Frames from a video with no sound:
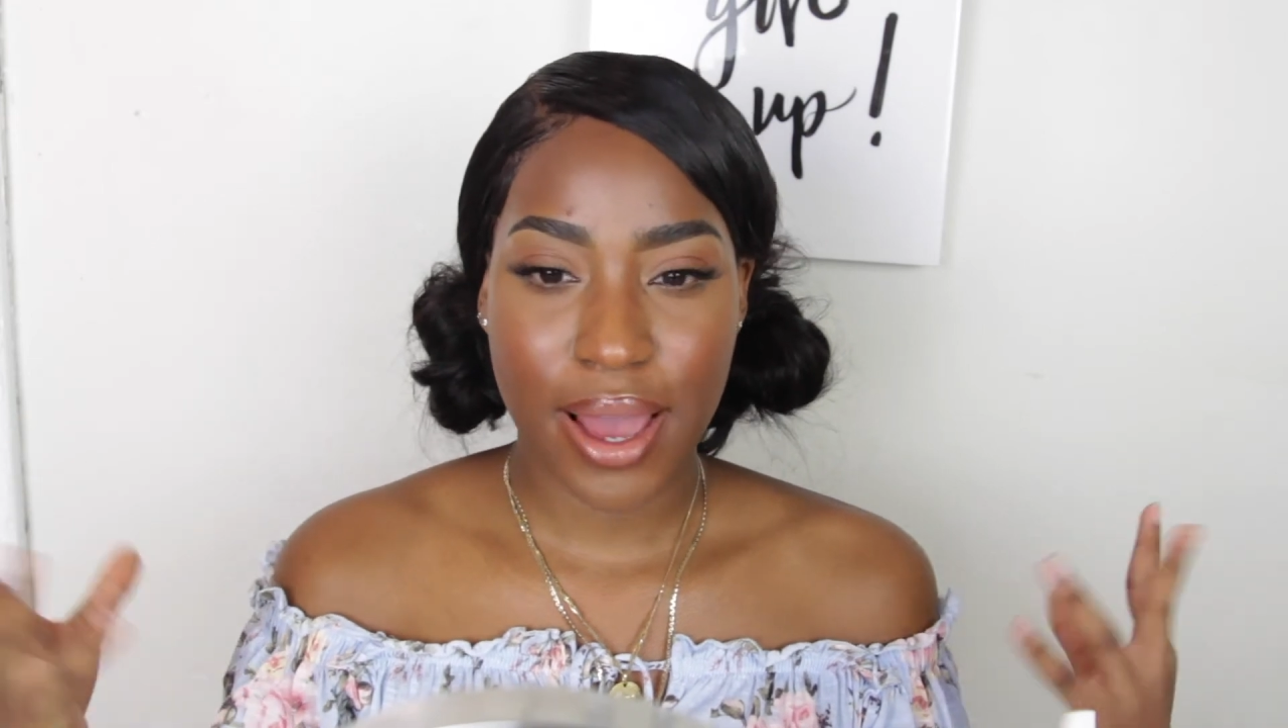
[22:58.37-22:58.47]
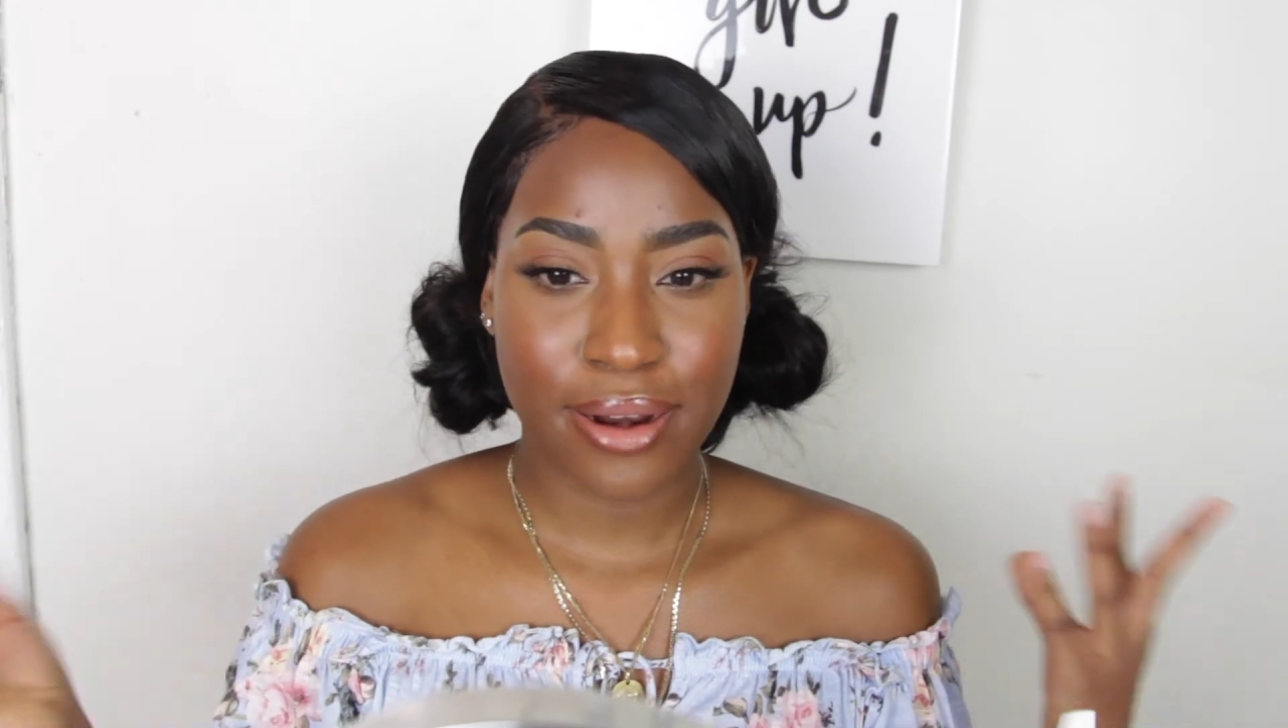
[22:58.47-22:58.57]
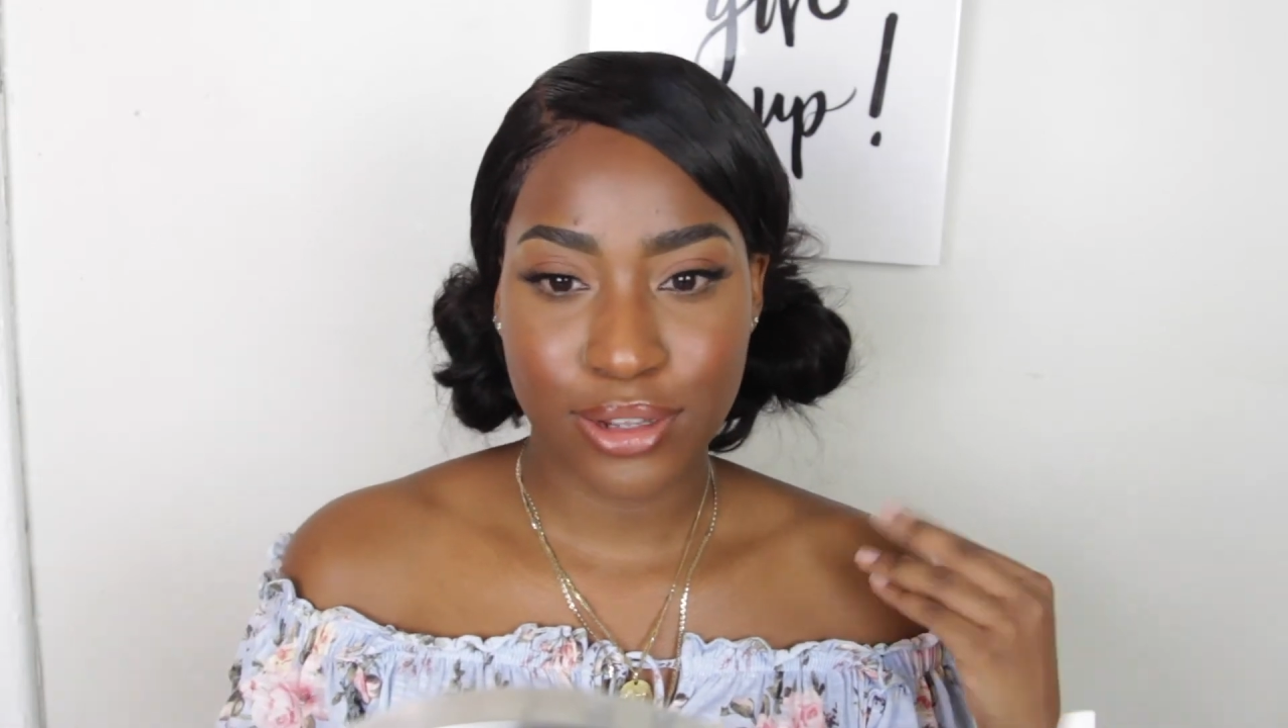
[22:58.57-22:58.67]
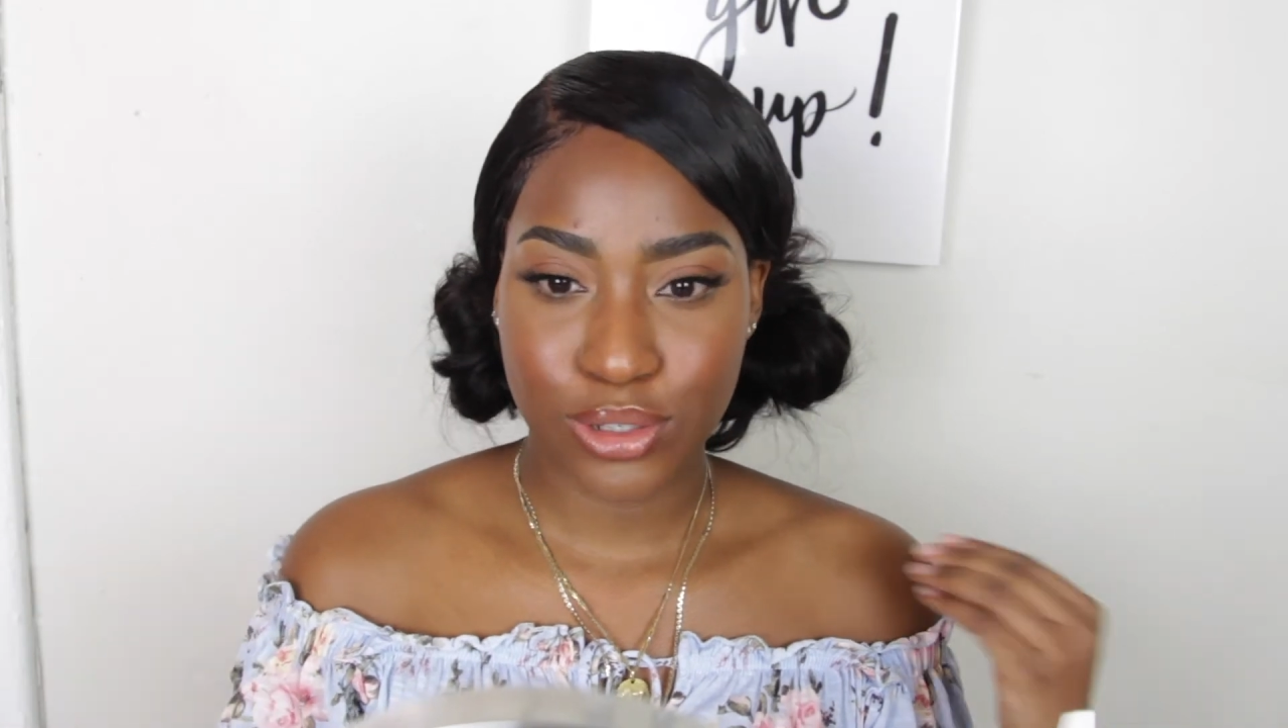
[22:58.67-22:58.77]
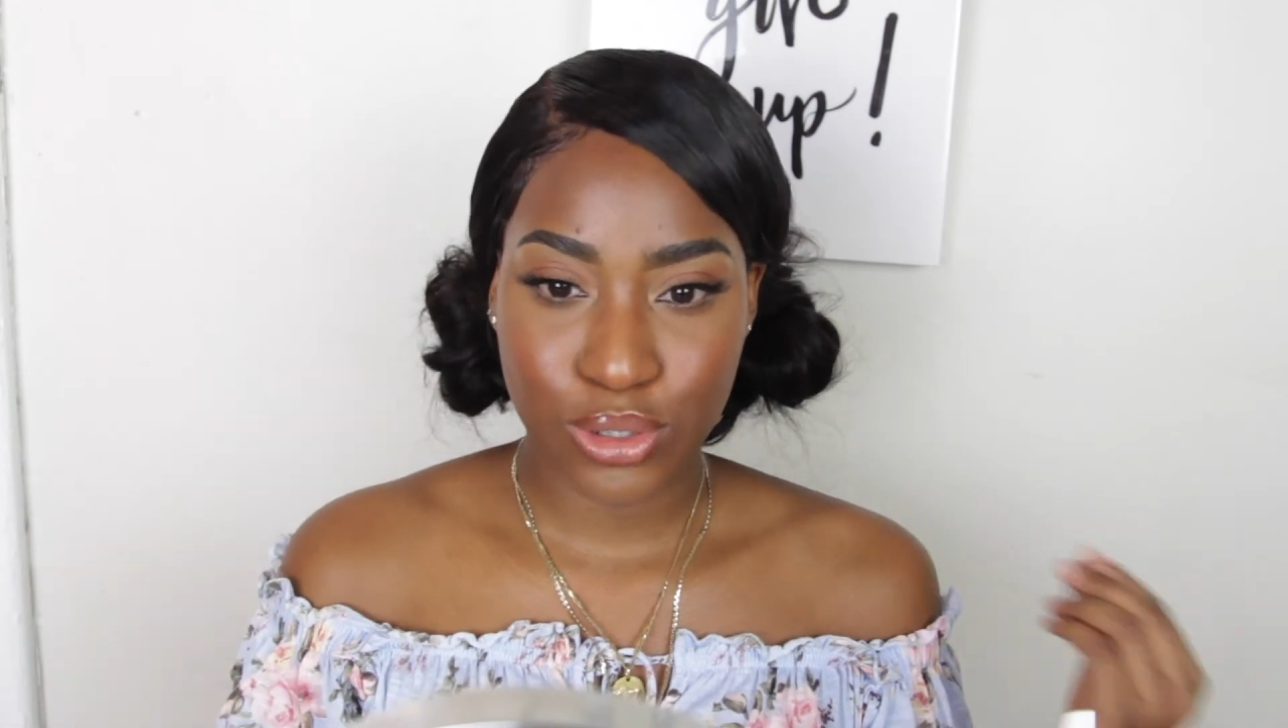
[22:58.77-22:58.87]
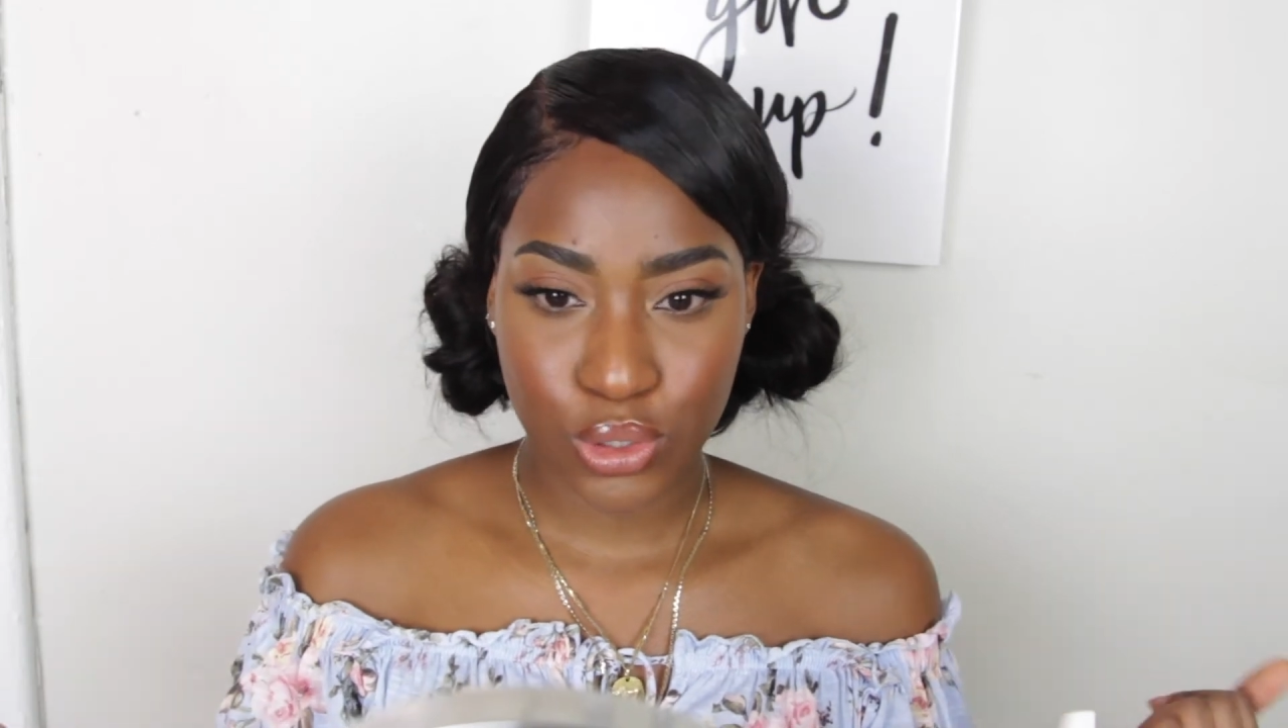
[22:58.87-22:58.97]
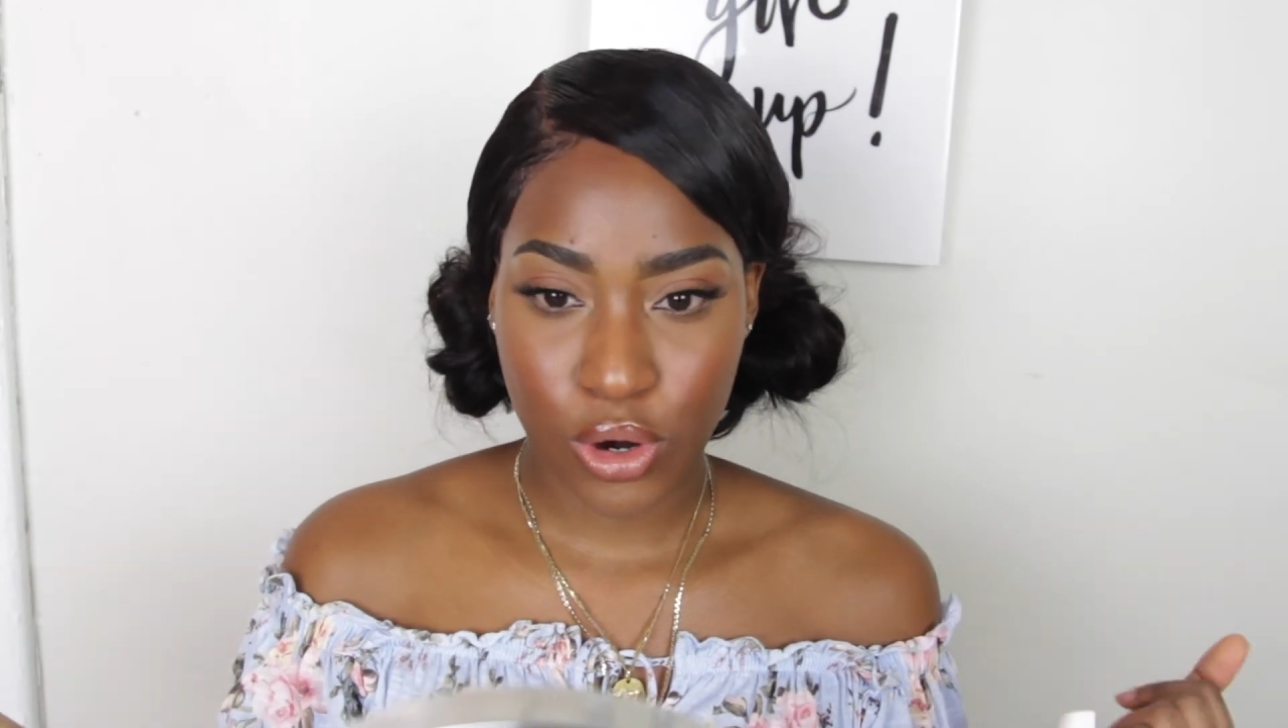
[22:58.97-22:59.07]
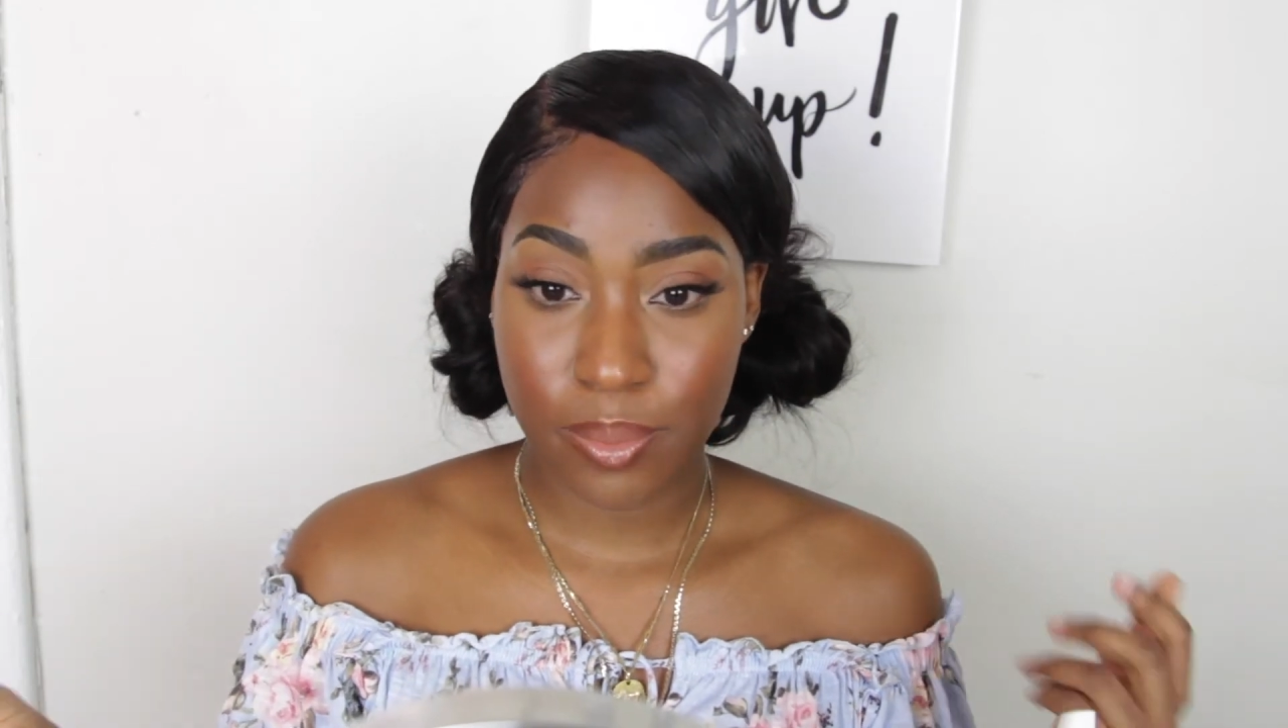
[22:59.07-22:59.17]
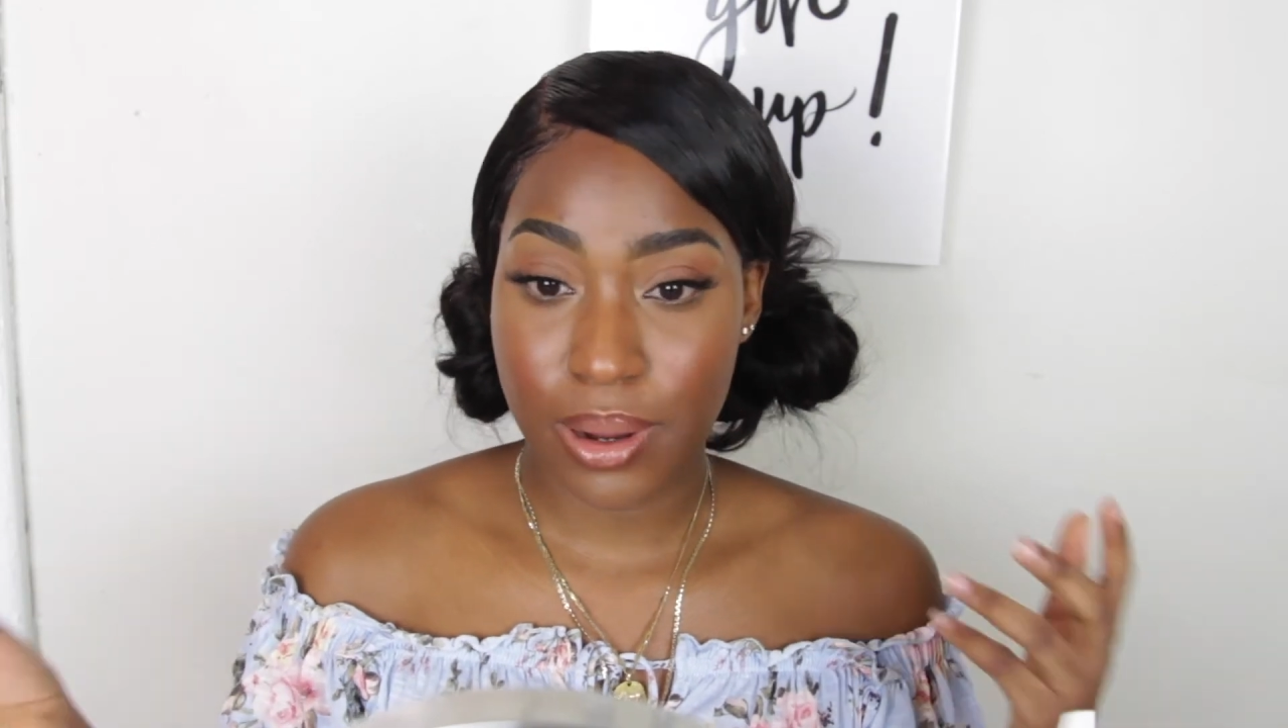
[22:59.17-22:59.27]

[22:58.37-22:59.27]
I'm not too sure,